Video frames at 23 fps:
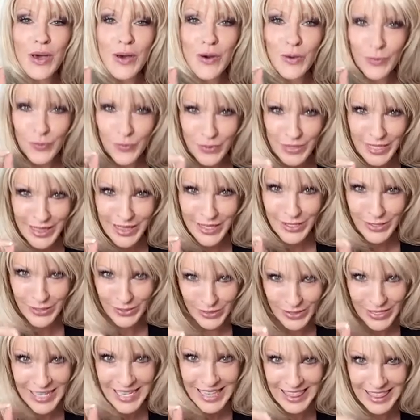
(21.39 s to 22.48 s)
with
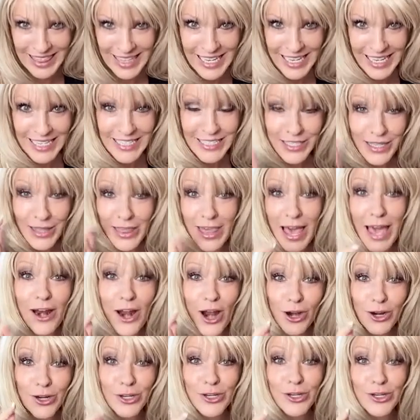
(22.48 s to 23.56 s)
good things that
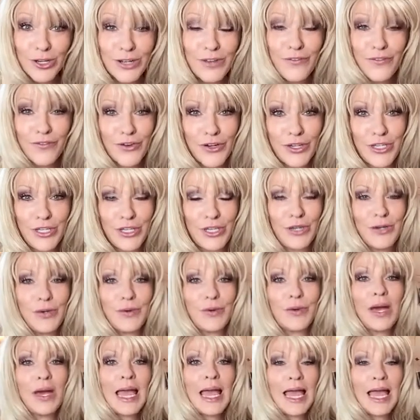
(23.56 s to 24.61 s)
are good for you.